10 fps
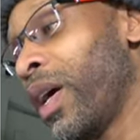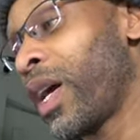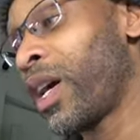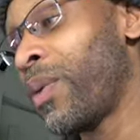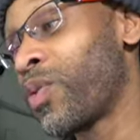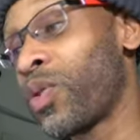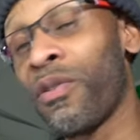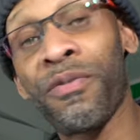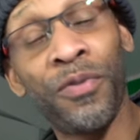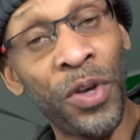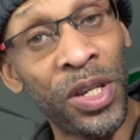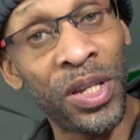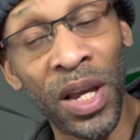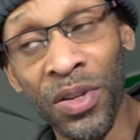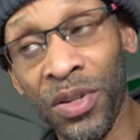It comes with a
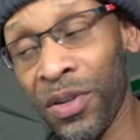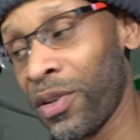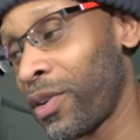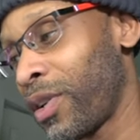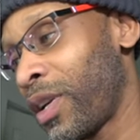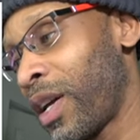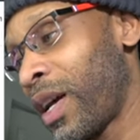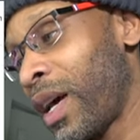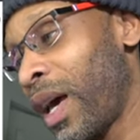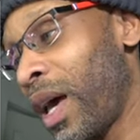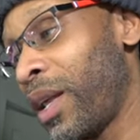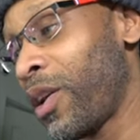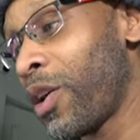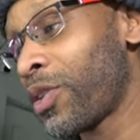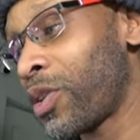freeze sensor, and
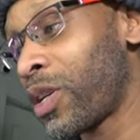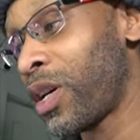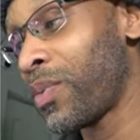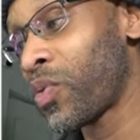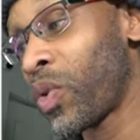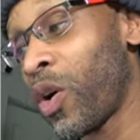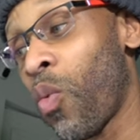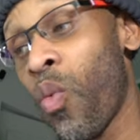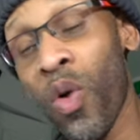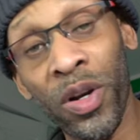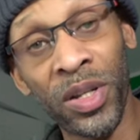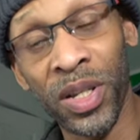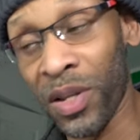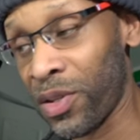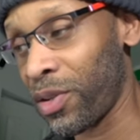it also comes with a water
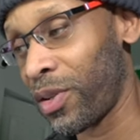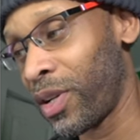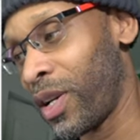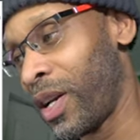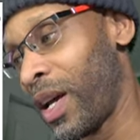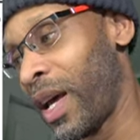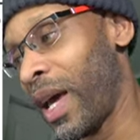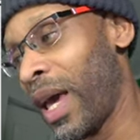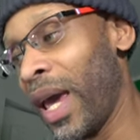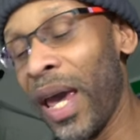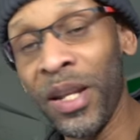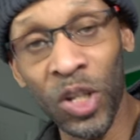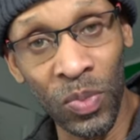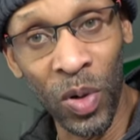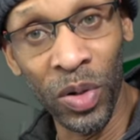sensor and a
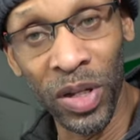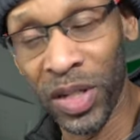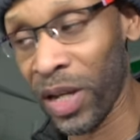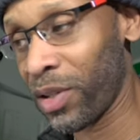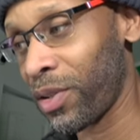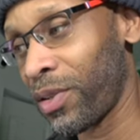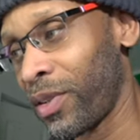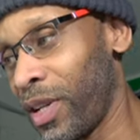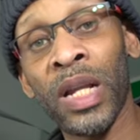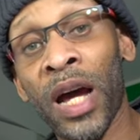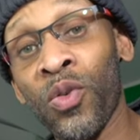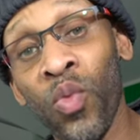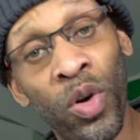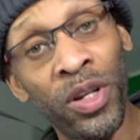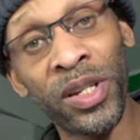smoke detector. Now the
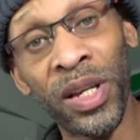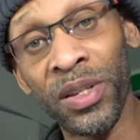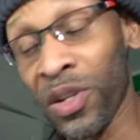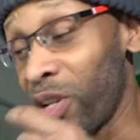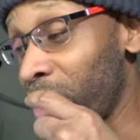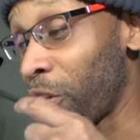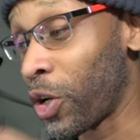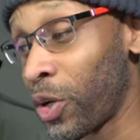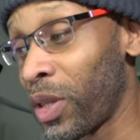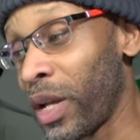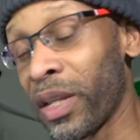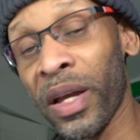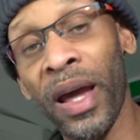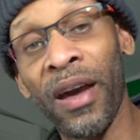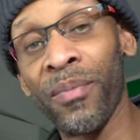water sensor is a good thing
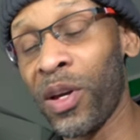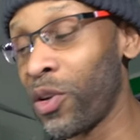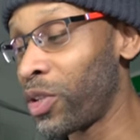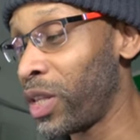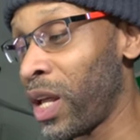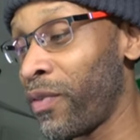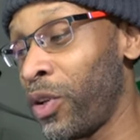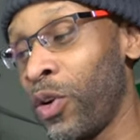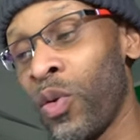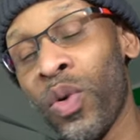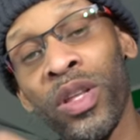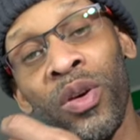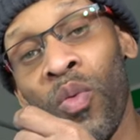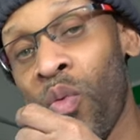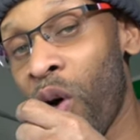to have because you never know when
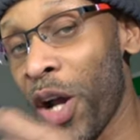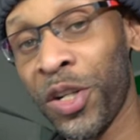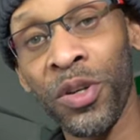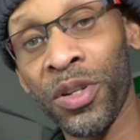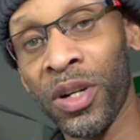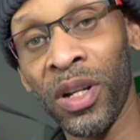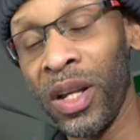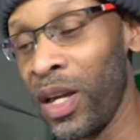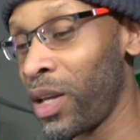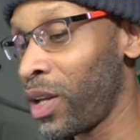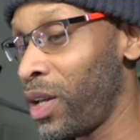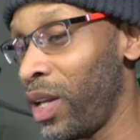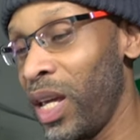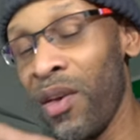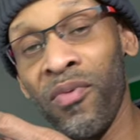your washer is going to leak,
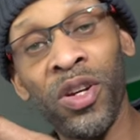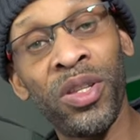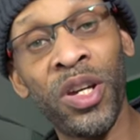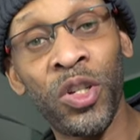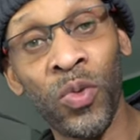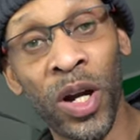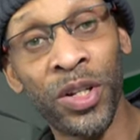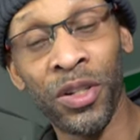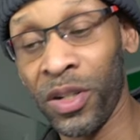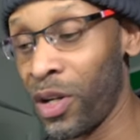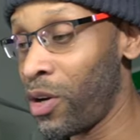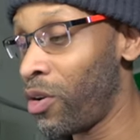even your dishwasher